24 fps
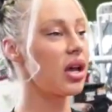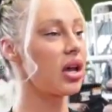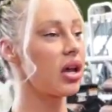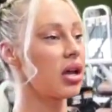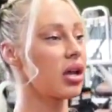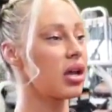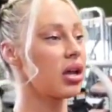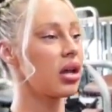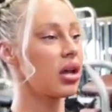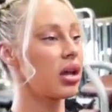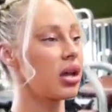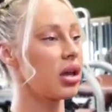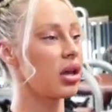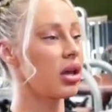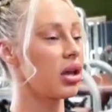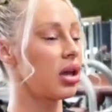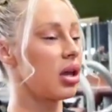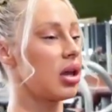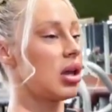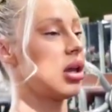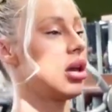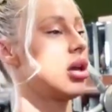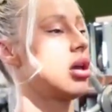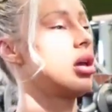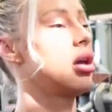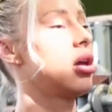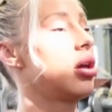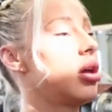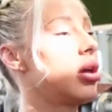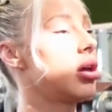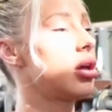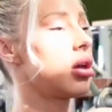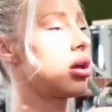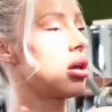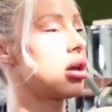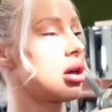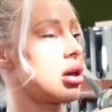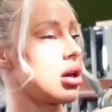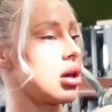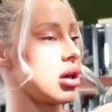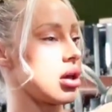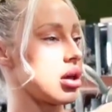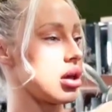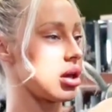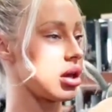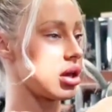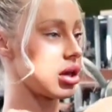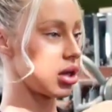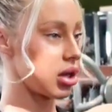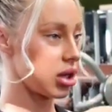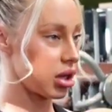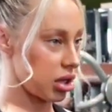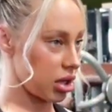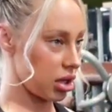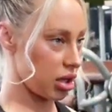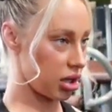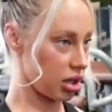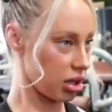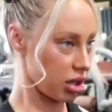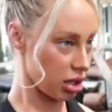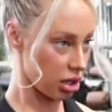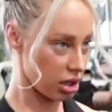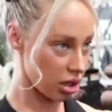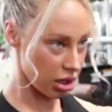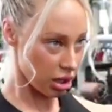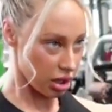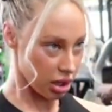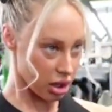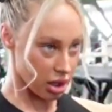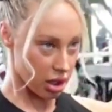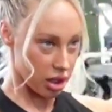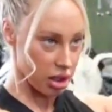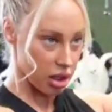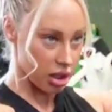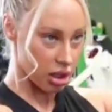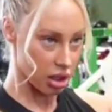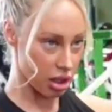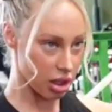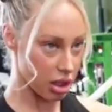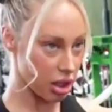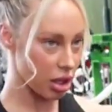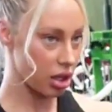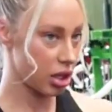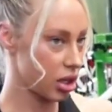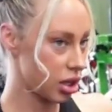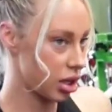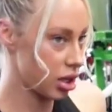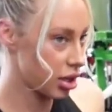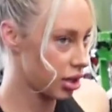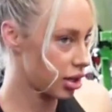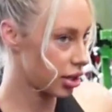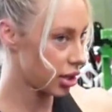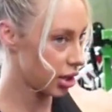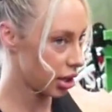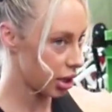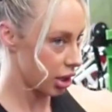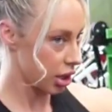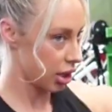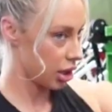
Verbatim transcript: so you never miss an update. Thanks for watching and